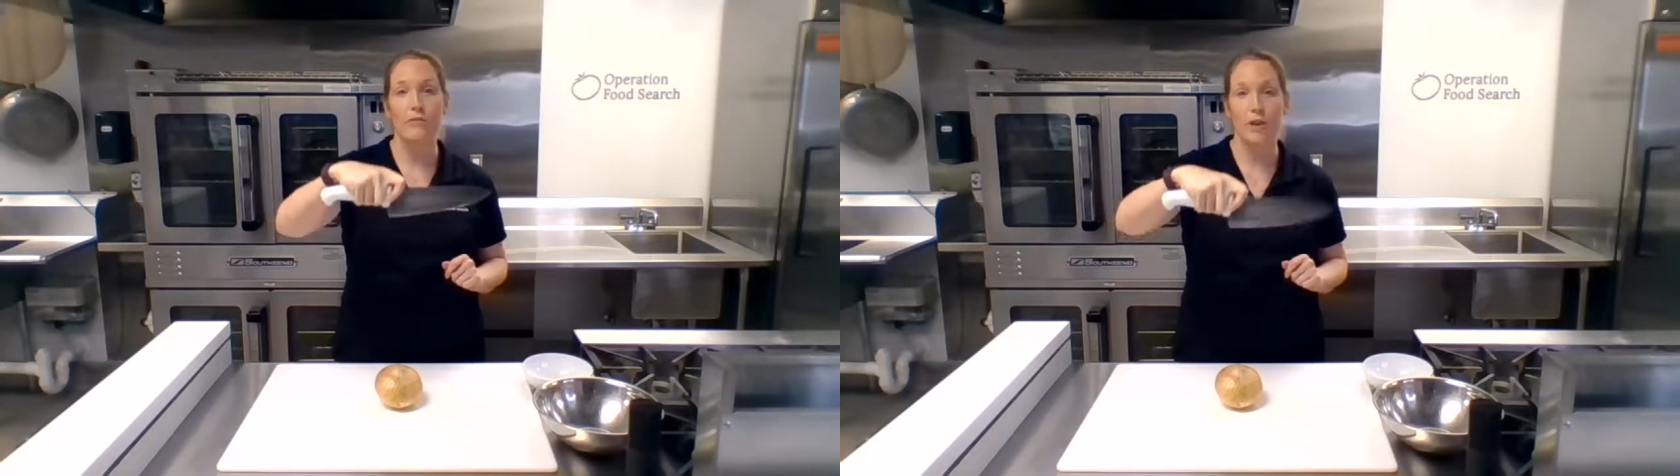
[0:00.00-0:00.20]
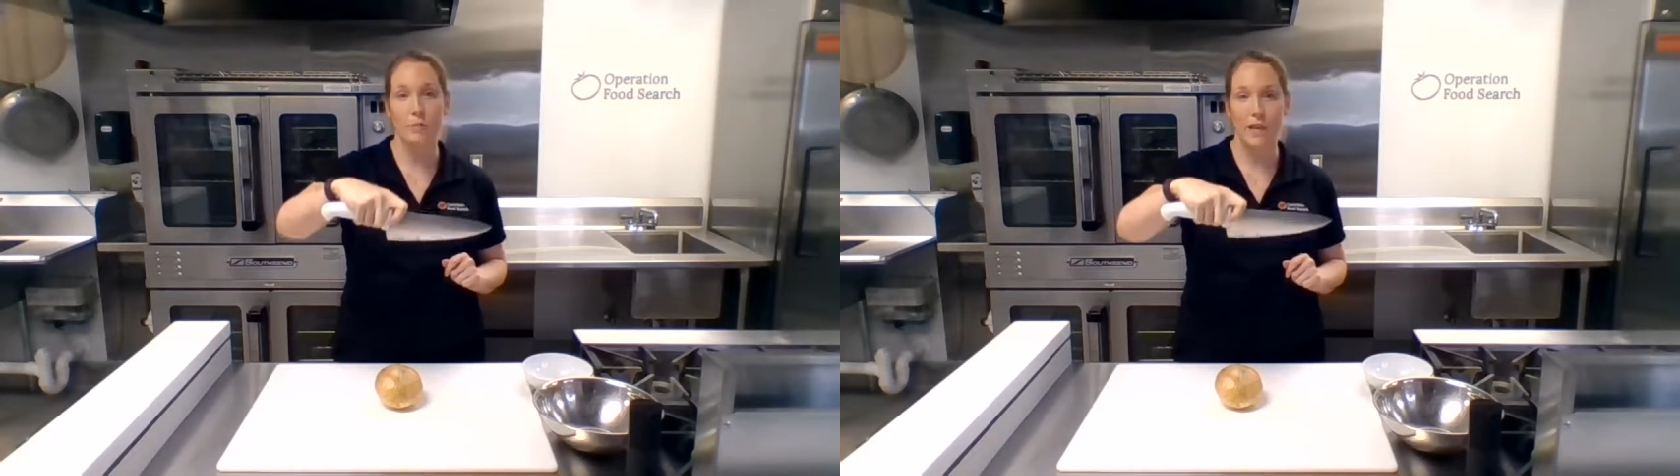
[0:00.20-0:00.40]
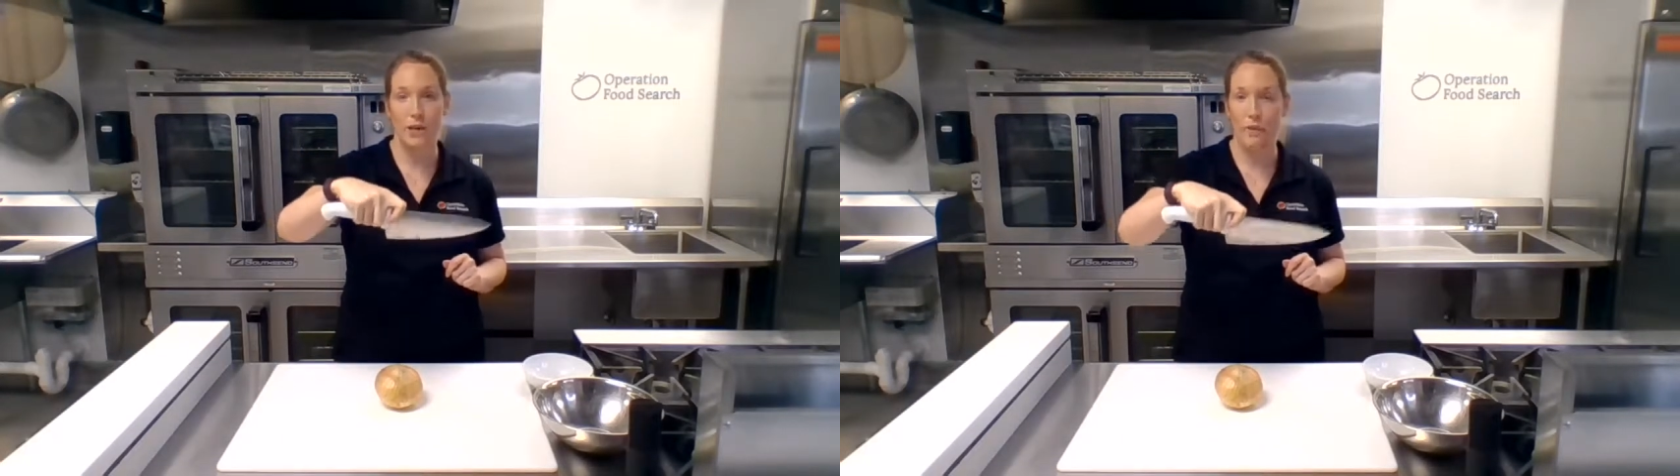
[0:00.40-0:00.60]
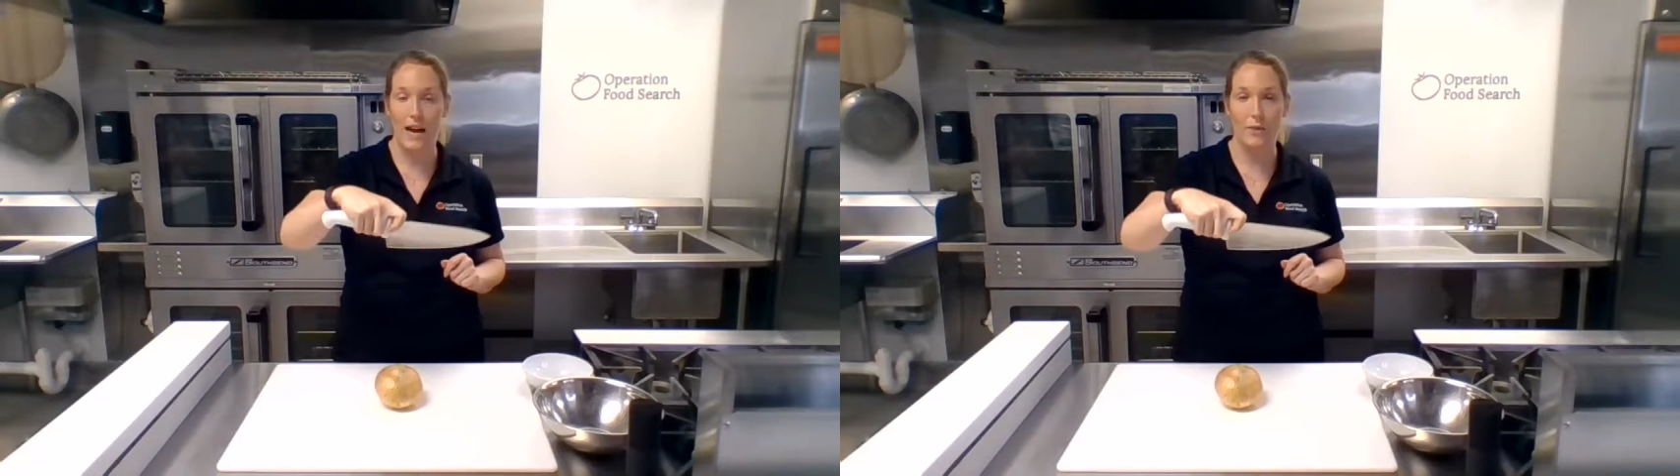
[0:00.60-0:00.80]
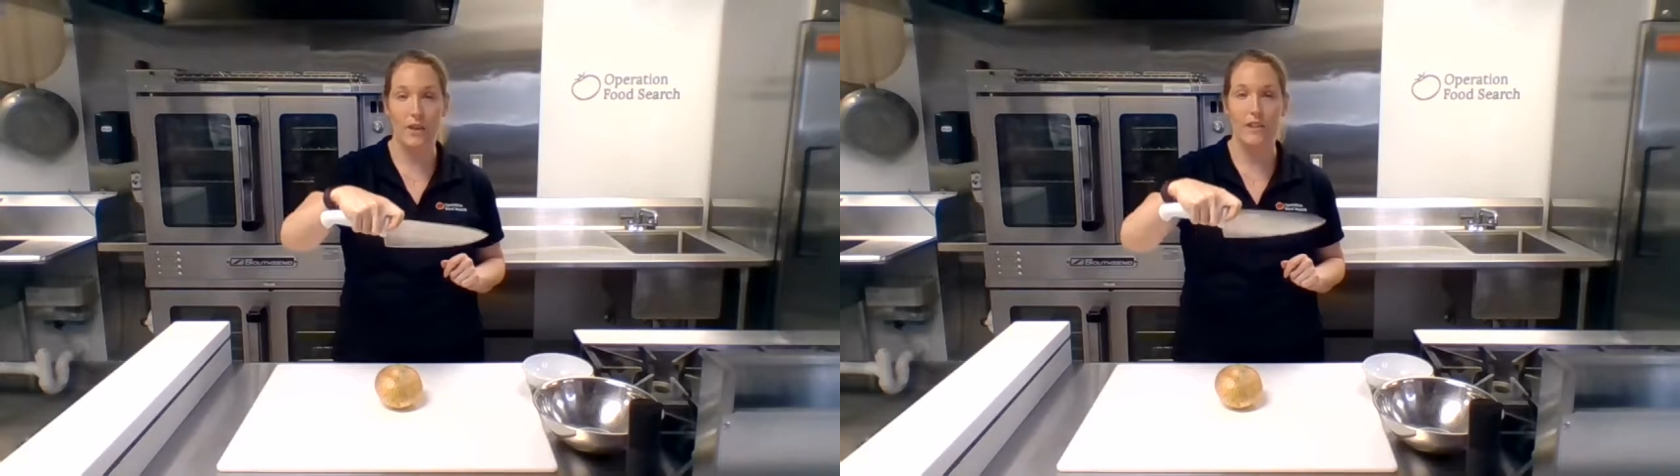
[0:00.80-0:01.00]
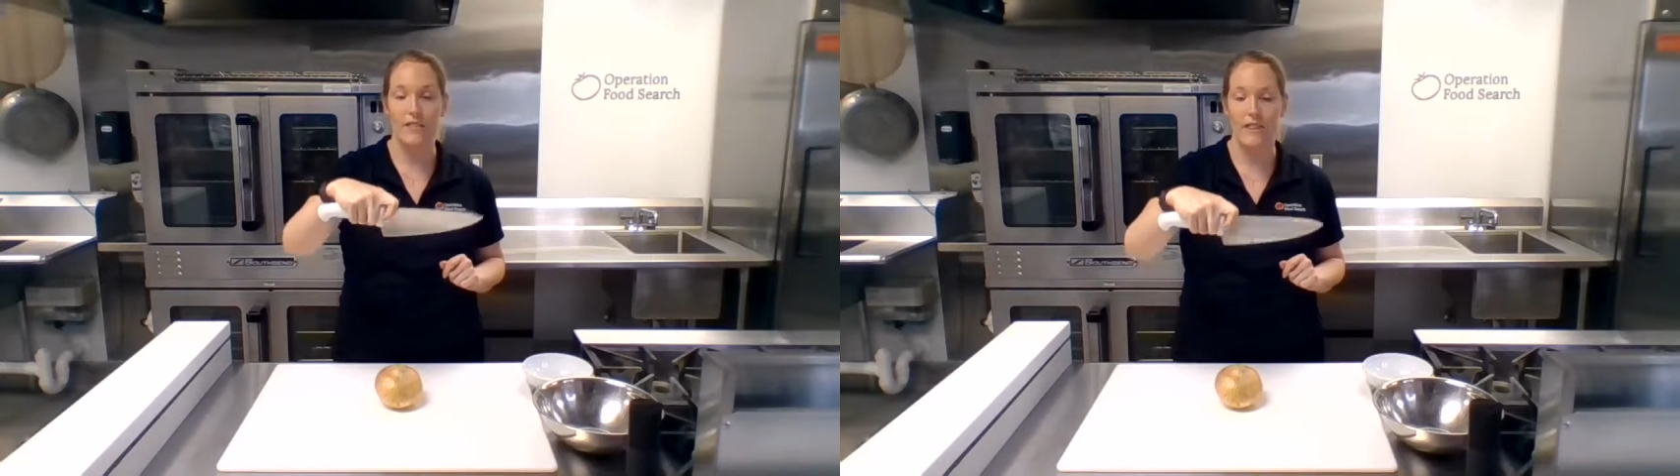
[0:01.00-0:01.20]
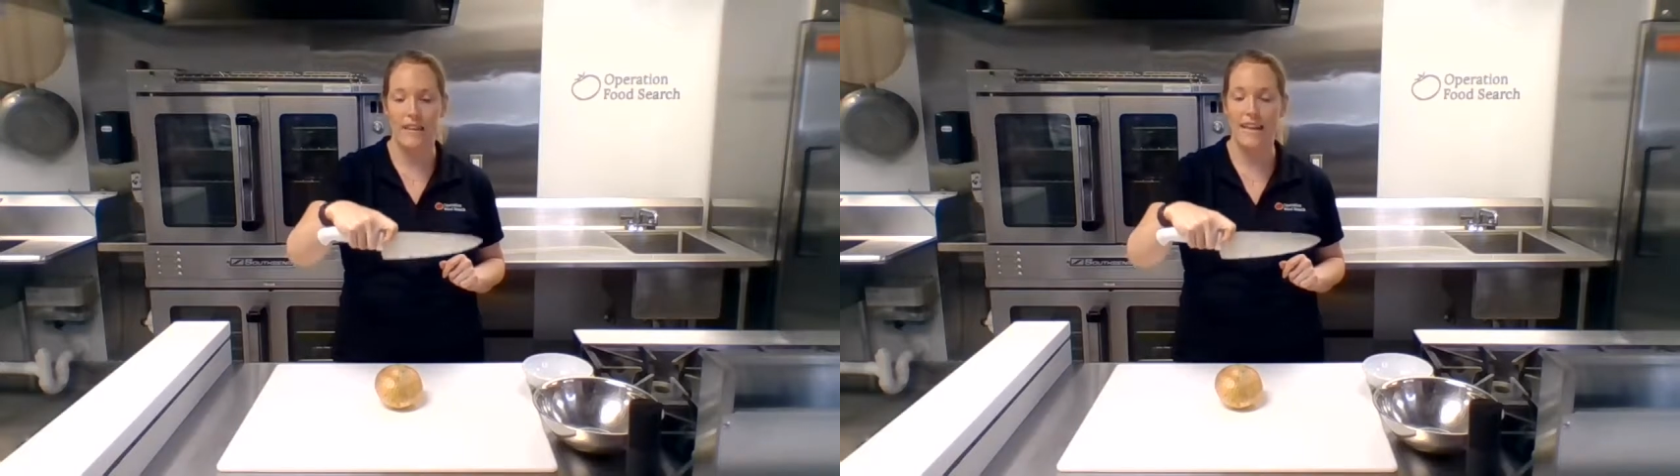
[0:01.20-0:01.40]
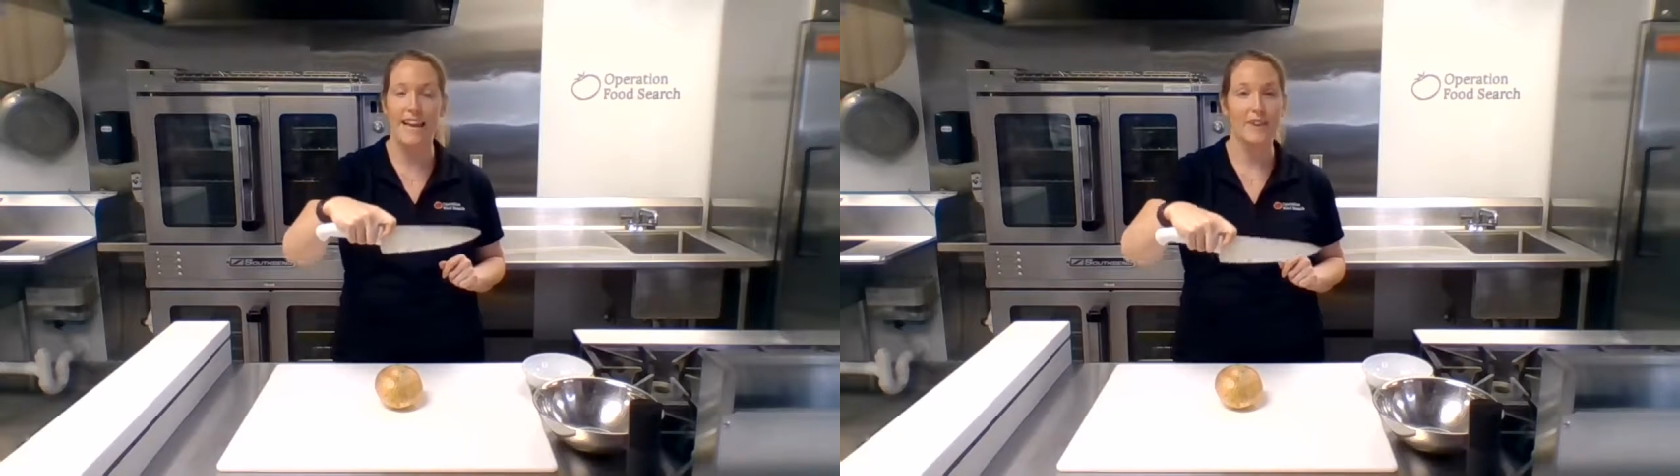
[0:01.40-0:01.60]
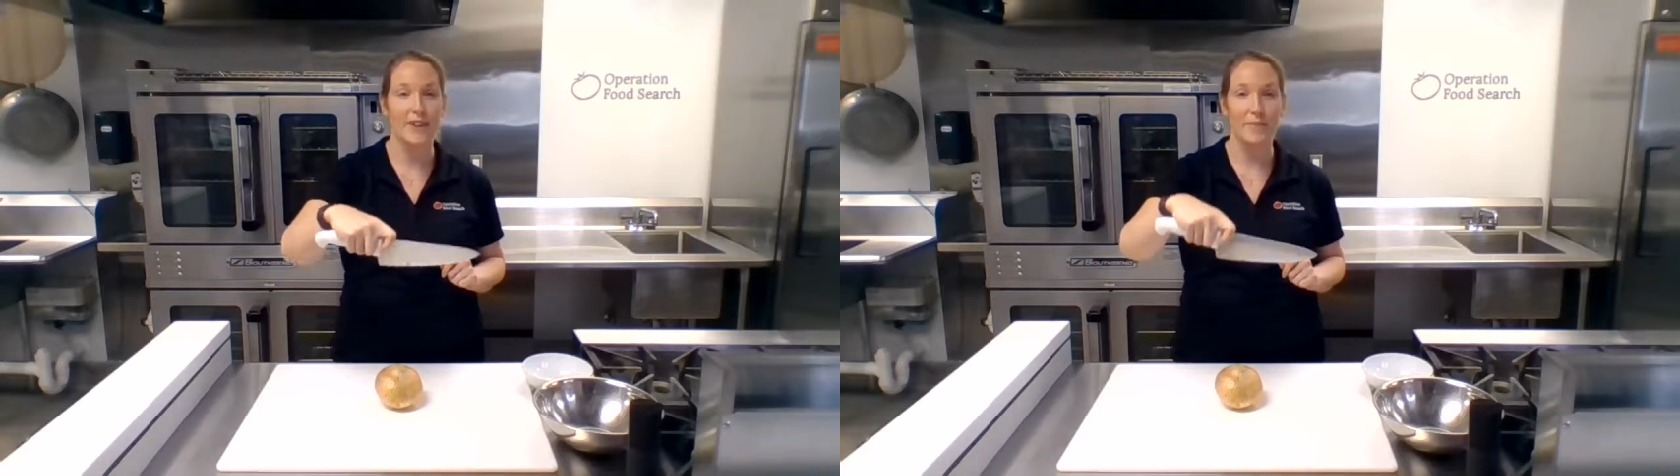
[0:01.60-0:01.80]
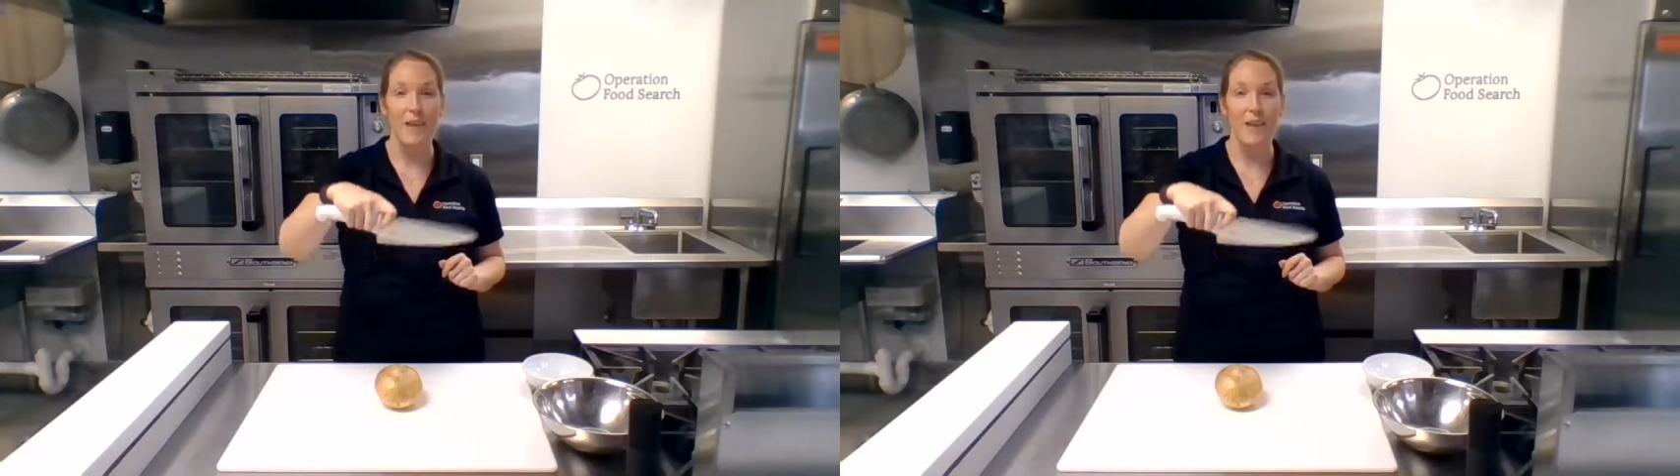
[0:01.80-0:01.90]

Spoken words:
firmly around the handle.